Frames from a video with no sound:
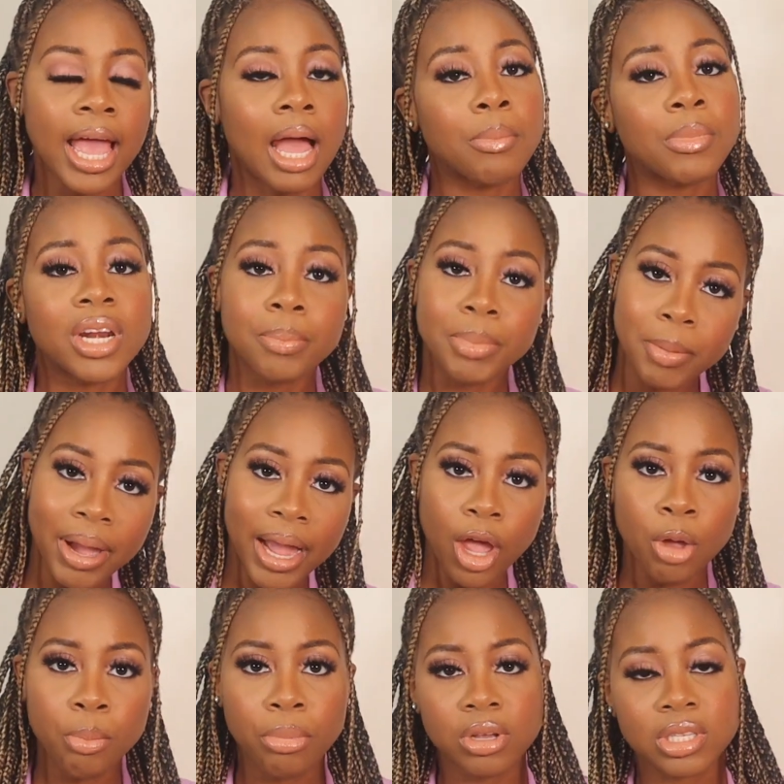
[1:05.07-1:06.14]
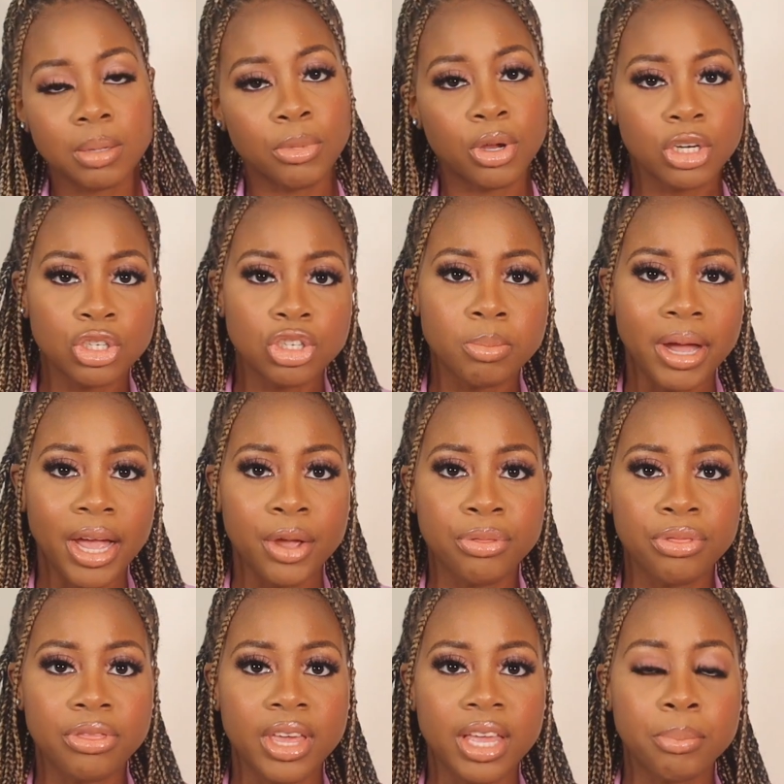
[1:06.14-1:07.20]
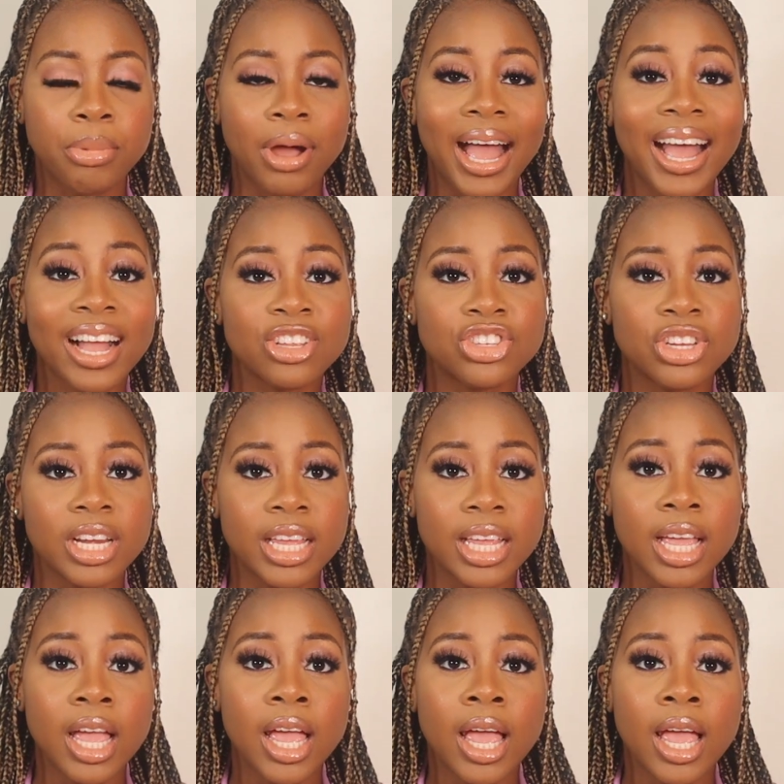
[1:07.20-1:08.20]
I'm going to be my own boss, I'm going to do my own thing, but actually